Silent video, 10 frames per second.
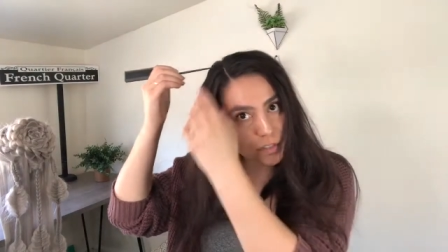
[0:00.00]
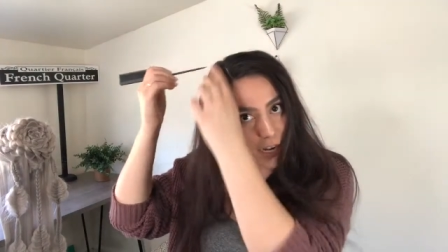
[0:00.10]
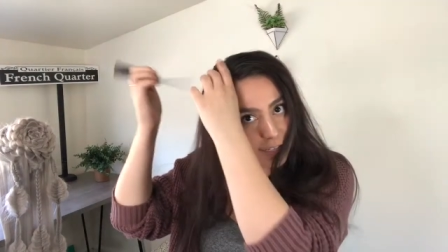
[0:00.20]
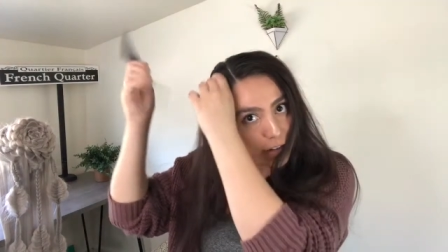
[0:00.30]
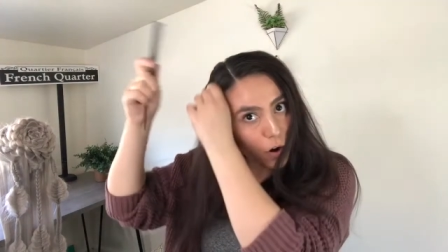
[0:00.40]

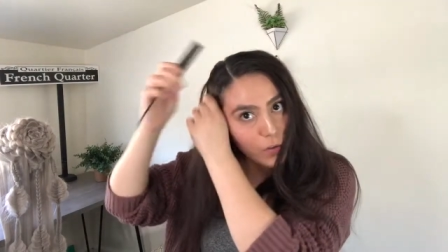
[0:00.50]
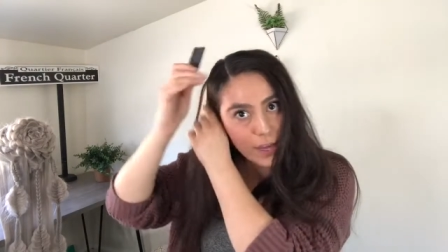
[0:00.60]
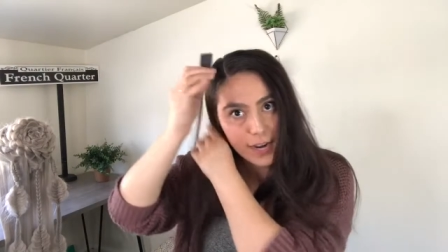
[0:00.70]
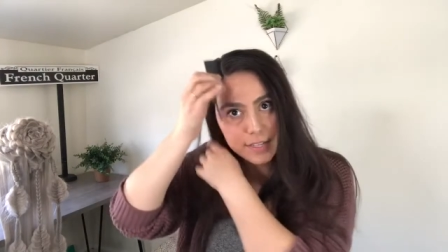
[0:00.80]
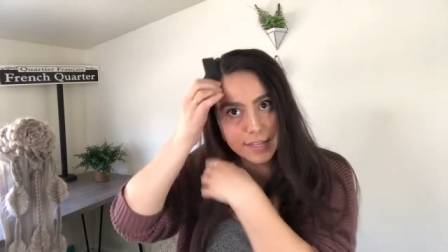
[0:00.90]
I know, like
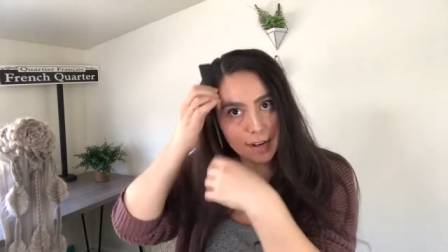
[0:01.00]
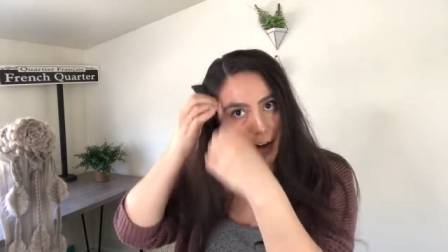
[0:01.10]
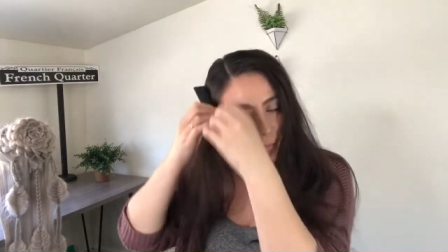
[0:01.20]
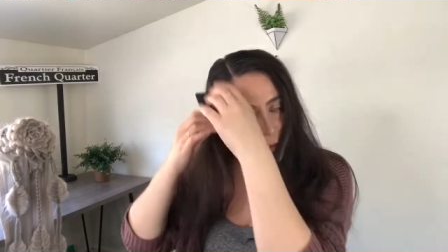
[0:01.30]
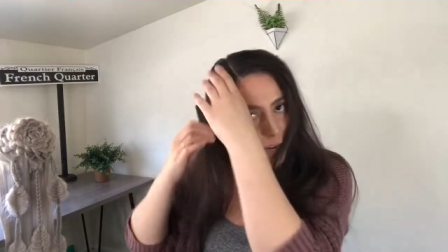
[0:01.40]
I said,
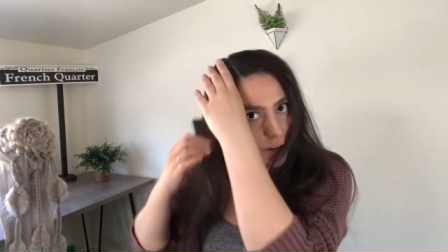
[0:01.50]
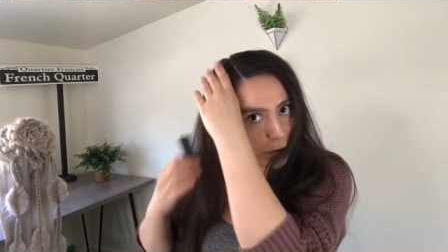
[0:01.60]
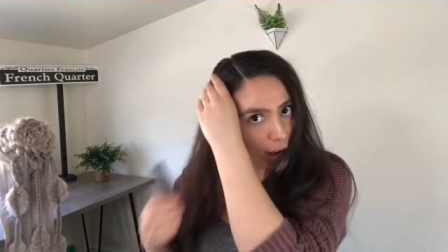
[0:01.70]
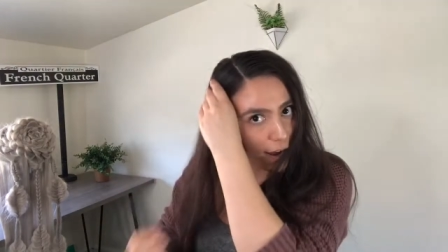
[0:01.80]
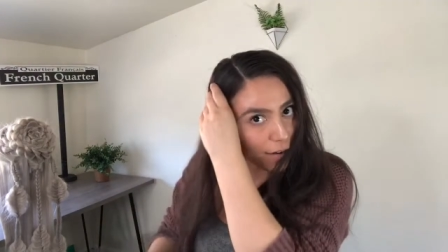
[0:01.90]
on me I don't
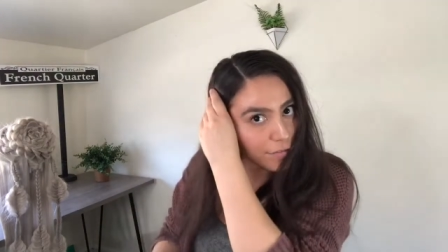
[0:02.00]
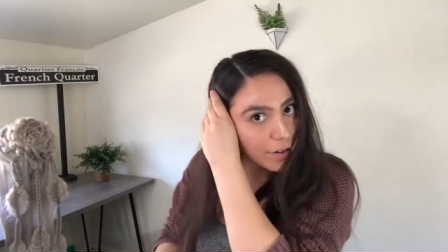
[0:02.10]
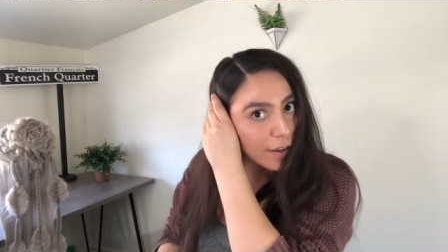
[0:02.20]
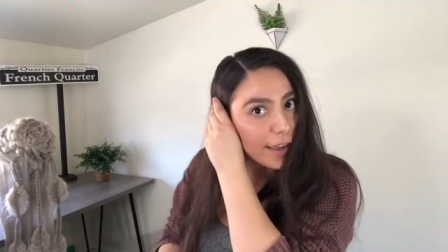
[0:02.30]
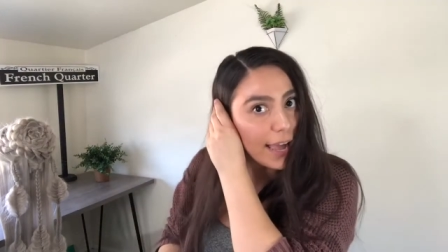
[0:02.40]
have
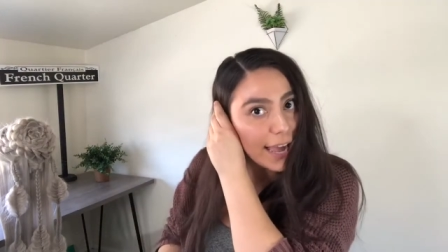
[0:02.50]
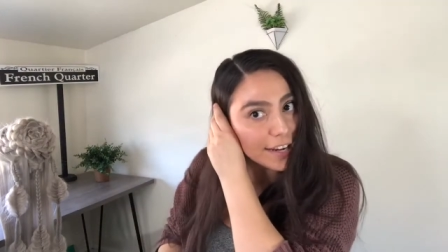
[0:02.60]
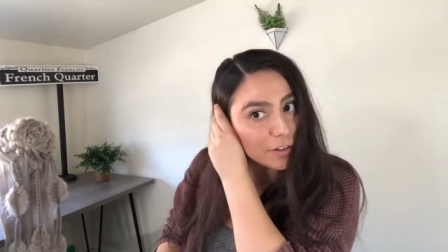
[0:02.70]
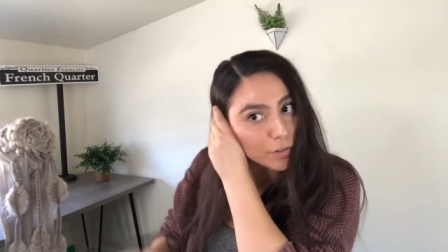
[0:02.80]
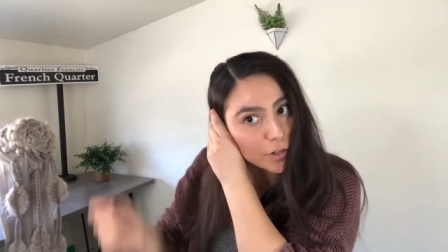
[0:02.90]

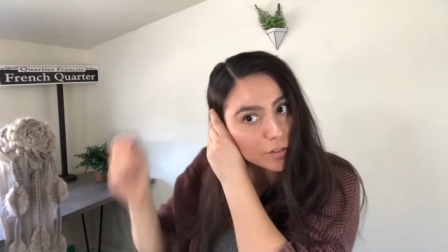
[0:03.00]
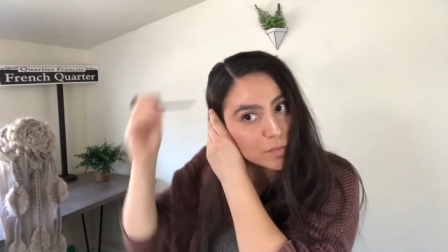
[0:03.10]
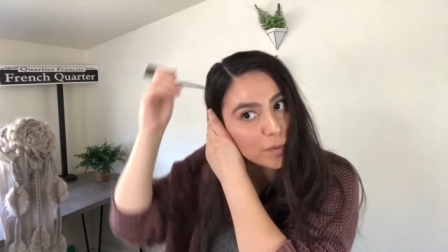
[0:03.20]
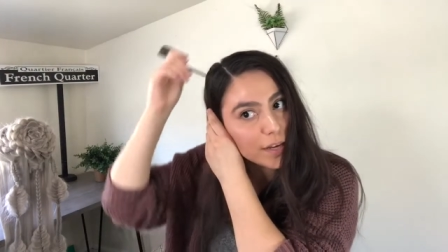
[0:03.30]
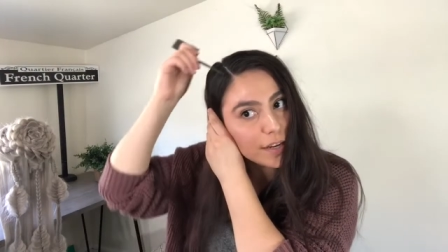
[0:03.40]
any roots,
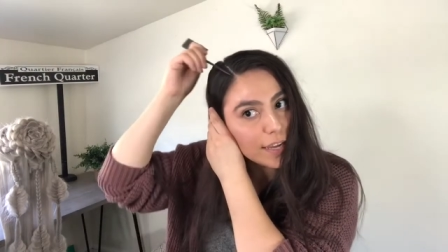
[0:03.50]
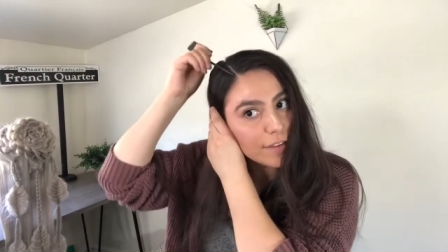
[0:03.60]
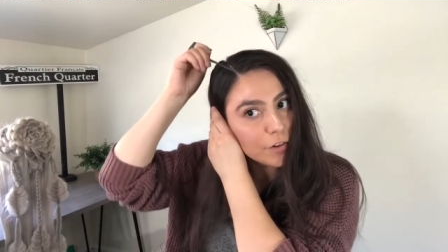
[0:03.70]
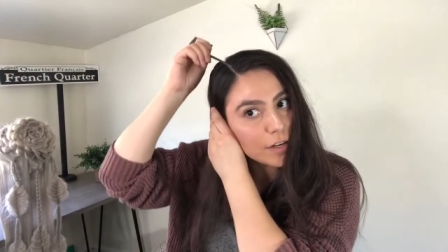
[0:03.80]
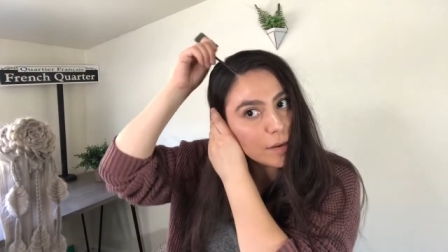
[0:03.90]
but if
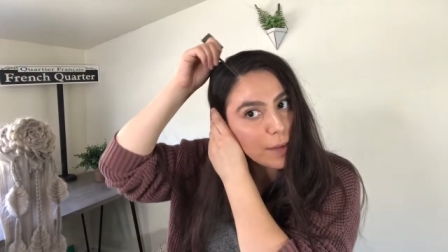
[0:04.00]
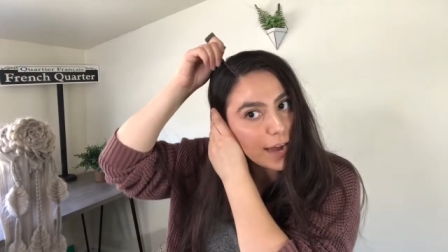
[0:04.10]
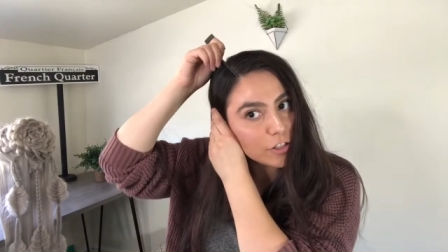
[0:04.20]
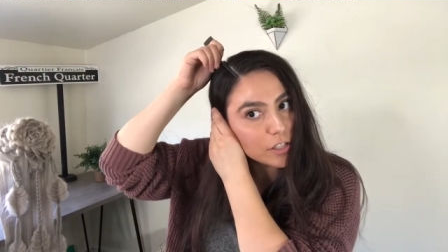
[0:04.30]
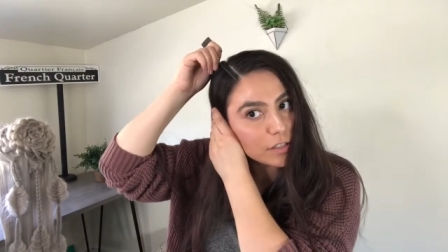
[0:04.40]
you can
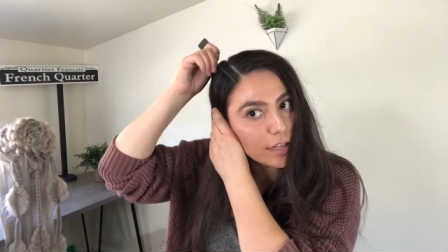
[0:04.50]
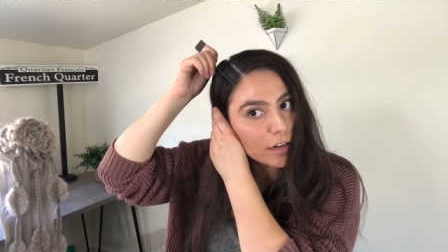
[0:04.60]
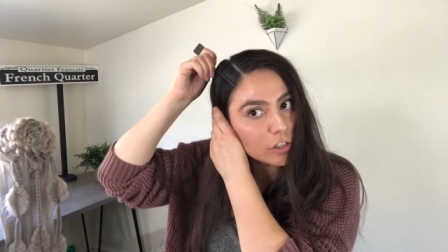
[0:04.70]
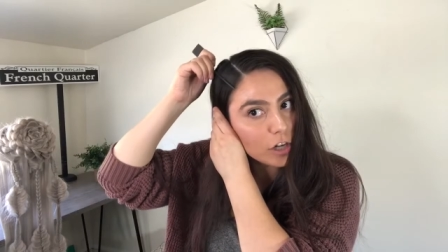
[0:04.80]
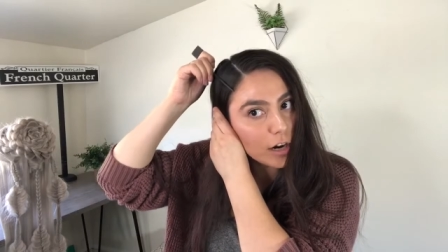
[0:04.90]
imagine like a
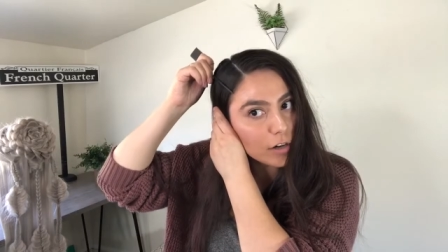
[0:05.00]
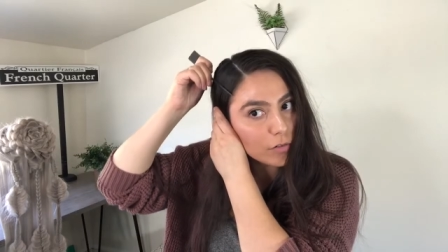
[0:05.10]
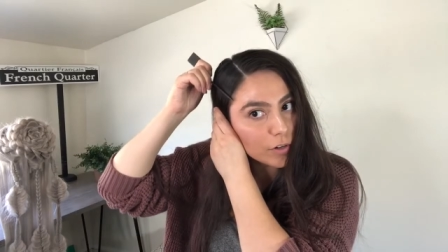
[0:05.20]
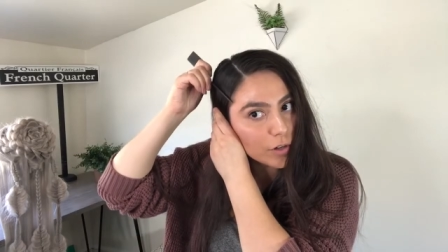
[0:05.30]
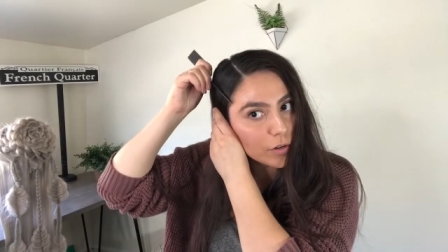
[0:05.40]
dark
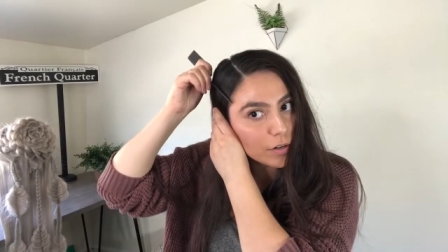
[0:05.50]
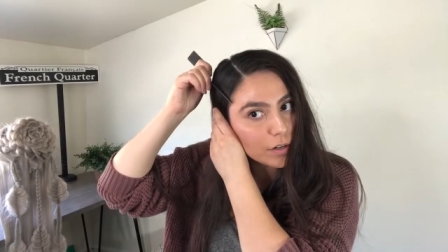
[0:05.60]
root,